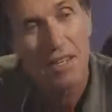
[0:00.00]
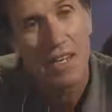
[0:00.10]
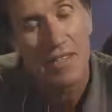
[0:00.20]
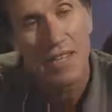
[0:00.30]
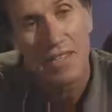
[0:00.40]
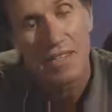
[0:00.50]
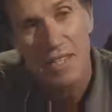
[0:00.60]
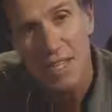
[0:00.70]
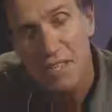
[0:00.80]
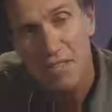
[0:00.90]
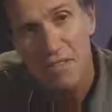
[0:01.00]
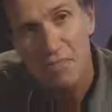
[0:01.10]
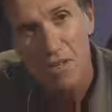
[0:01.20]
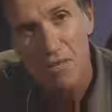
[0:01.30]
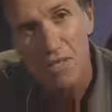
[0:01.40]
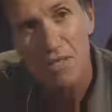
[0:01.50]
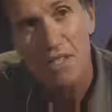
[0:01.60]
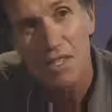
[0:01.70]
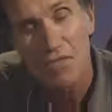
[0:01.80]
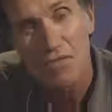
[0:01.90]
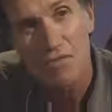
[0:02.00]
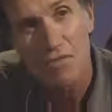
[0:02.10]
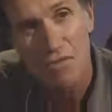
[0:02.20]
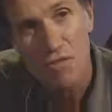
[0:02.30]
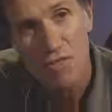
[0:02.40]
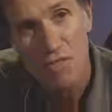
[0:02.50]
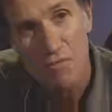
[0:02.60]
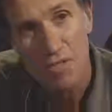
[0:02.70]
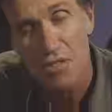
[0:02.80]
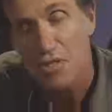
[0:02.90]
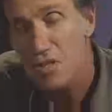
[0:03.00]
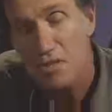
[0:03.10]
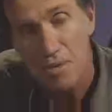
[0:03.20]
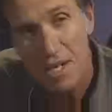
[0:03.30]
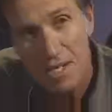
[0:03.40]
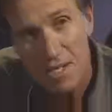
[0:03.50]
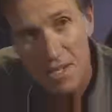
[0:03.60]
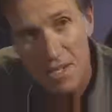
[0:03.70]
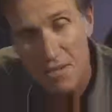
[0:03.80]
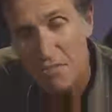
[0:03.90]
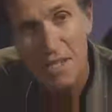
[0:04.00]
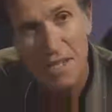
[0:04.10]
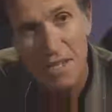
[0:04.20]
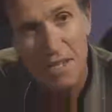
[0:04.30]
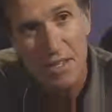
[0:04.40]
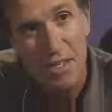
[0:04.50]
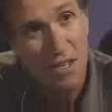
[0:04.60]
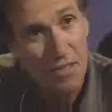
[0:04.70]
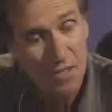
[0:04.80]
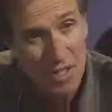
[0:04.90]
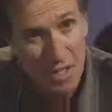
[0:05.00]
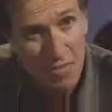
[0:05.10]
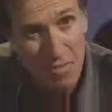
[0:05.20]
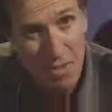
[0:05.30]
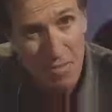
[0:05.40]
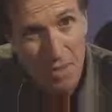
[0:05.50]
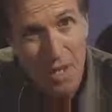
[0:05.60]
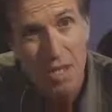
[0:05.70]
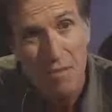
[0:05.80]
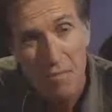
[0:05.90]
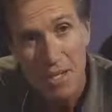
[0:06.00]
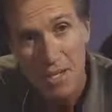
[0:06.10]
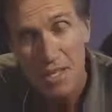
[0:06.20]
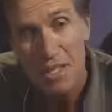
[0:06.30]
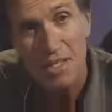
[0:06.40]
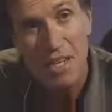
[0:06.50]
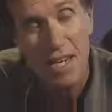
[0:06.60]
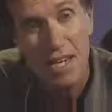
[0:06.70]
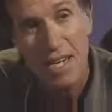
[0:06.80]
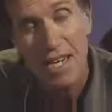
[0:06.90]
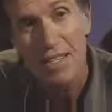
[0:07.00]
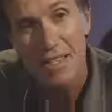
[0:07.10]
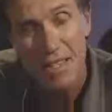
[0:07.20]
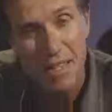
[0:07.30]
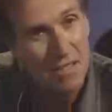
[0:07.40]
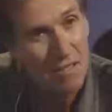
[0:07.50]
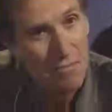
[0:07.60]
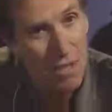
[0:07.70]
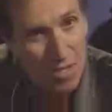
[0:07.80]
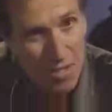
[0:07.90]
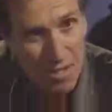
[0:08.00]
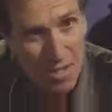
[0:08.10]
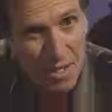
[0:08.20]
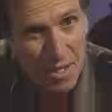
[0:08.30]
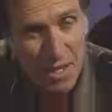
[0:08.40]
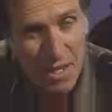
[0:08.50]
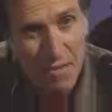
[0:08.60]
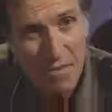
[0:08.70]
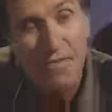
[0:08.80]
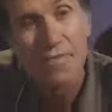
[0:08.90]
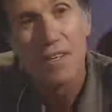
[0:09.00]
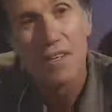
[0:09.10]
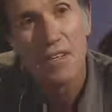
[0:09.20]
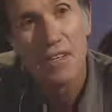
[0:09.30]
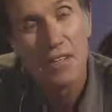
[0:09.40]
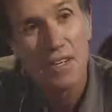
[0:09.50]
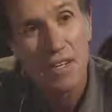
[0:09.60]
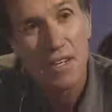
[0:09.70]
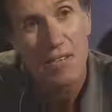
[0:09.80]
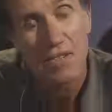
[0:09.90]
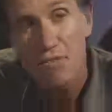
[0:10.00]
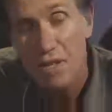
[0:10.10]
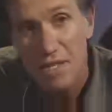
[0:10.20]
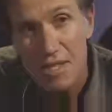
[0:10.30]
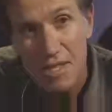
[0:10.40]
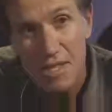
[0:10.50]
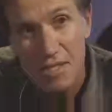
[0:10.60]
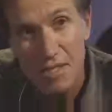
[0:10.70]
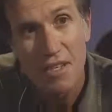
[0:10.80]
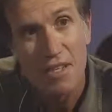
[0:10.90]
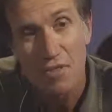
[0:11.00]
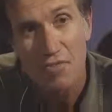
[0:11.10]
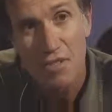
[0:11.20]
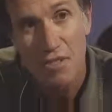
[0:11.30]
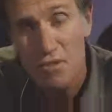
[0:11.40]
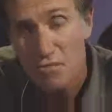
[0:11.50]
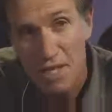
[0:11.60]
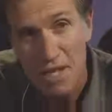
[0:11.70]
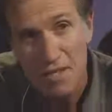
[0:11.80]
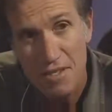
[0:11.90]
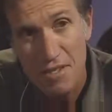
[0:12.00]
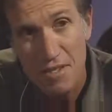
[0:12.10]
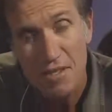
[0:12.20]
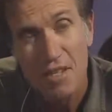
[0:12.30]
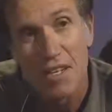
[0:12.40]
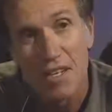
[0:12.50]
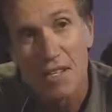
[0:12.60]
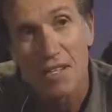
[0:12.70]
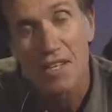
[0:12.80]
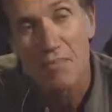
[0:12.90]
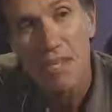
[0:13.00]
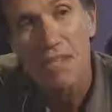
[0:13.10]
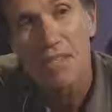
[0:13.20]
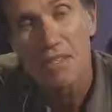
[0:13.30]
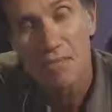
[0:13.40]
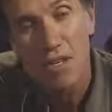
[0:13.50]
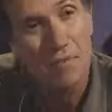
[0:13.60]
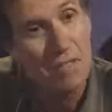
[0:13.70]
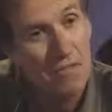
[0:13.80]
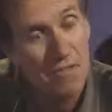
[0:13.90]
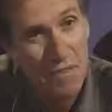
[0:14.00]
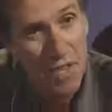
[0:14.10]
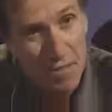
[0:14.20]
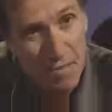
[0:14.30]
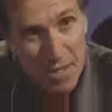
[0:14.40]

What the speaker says: and the understanding of these monuments is through the route of astronomy. So not surprisingly, we're getting a lot of stick from them. But these are antedated models that they have. There are new ideas using new sciences that explain these monuments far